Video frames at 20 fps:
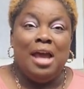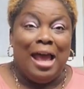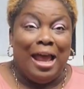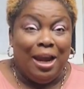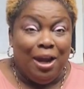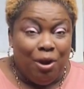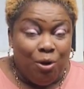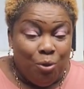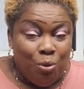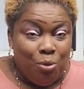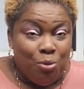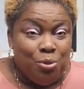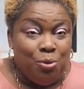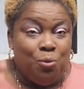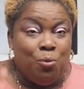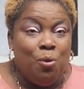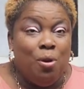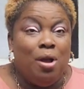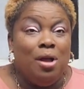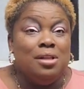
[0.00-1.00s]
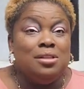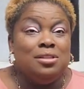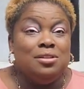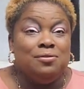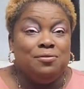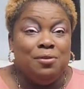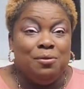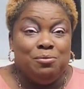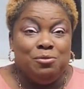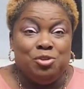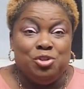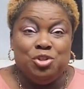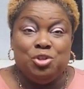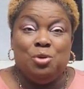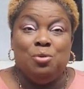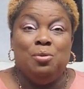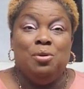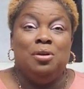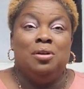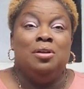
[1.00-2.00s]
allow the water from the
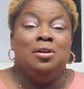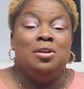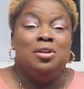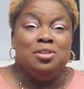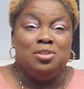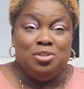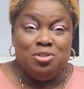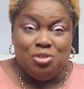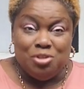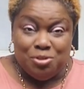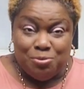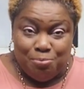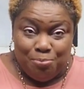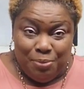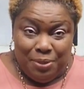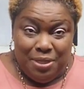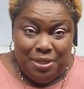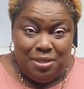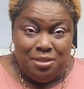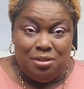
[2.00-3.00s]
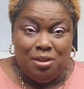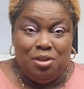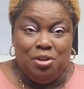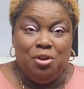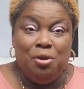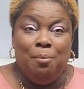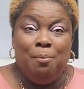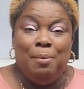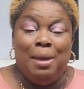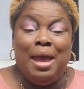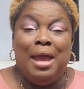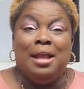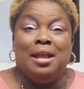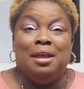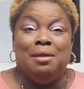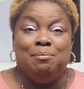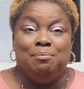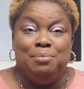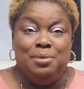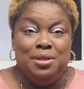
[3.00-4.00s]
shower to just beat on your back
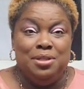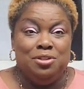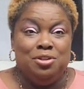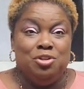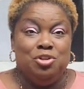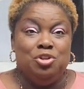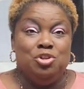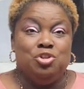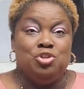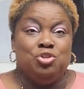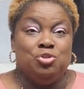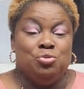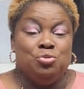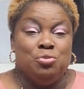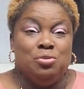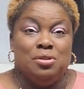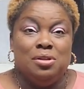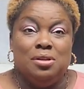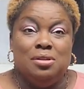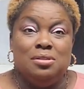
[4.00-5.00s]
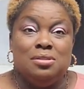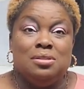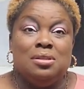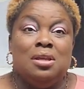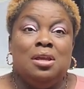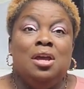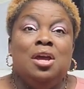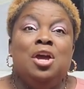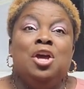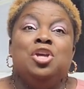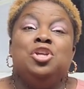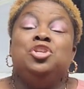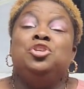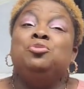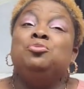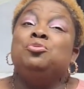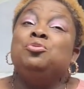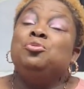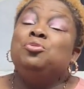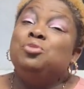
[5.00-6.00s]
and beat on your shoulders.
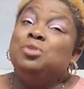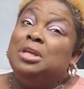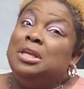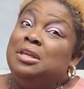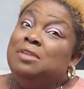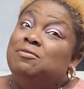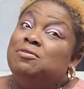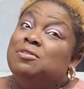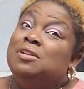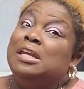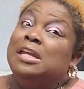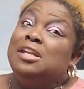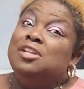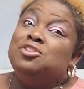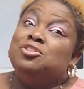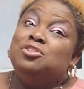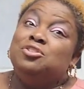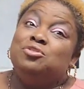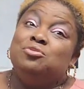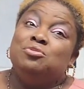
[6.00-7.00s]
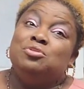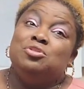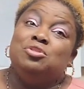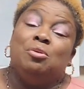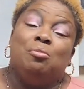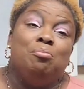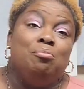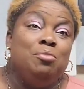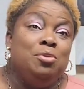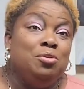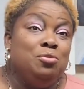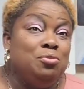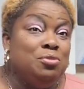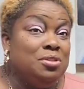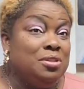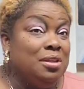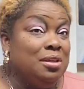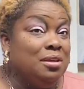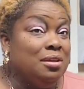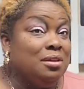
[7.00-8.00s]
You could even introduce some
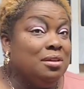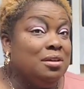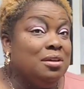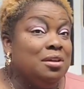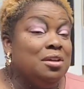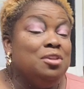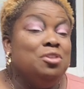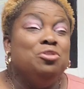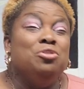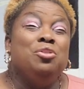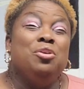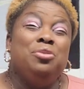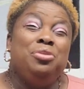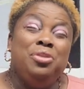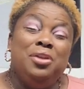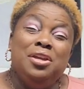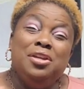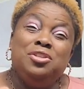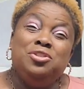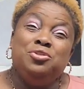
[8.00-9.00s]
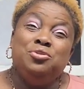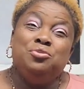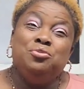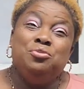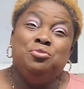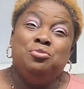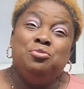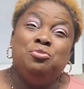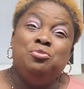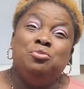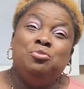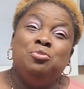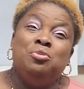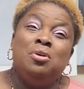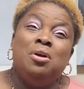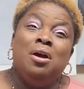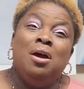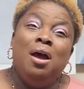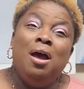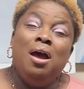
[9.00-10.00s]
music, nothing
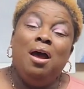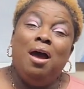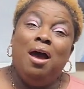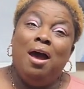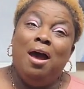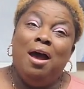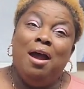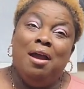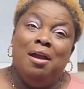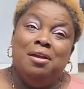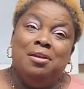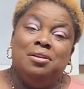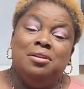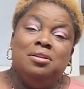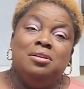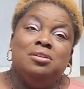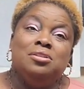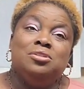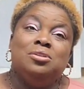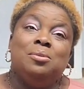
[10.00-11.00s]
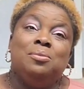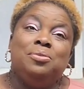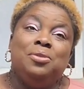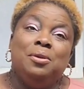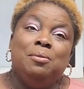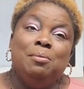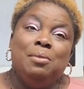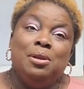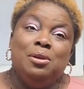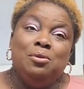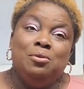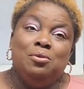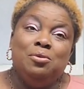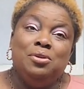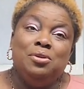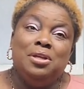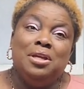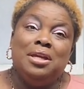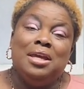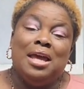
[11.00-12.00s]
too hard, something
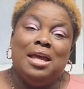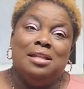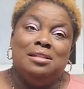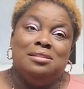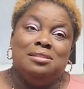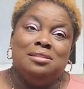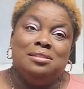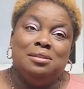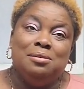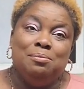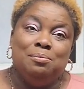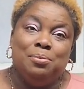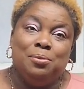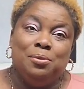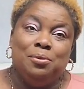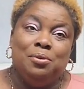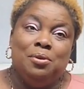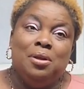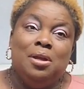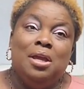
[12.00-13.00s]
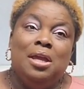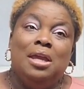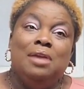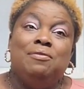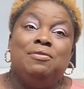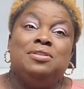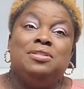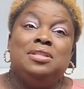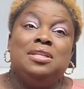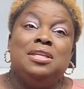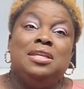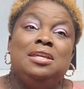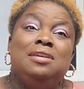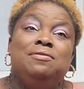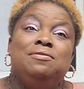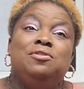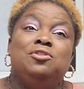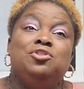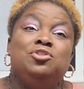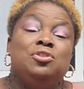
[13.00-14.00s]
melodic and simple. if it's
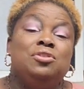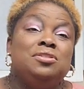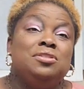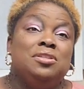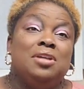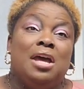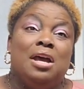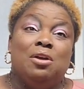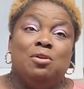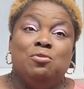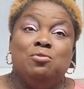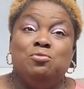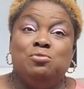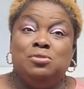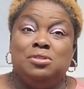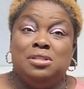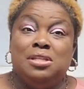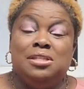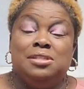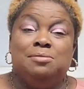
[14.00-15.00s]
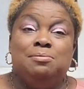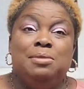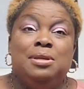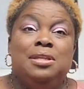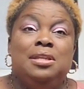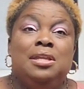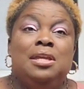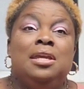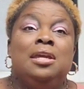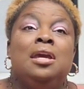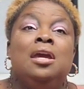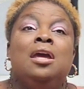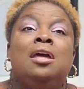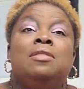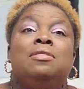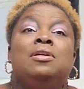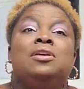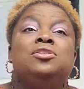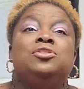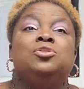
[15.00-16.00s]
even just the acoustics, meaning
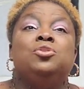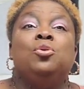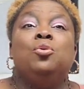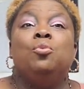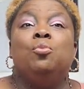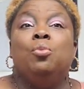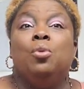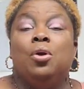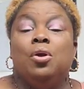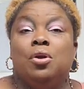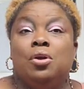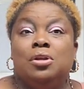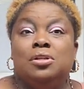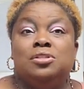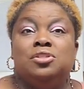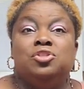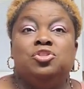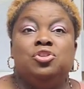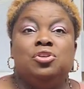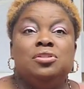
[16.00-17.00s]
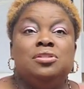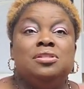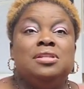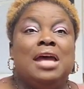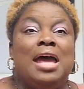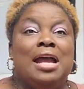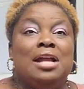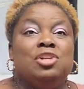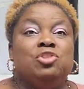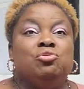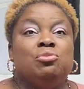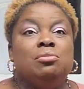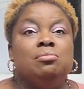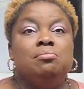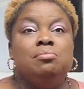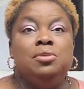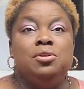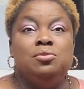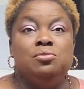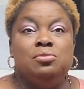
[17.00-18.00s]
there's no words, just the actual
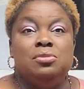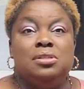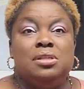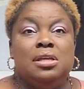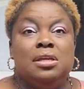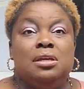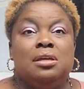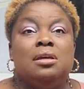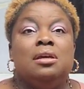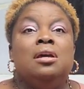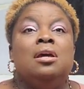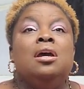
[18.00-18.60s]
music,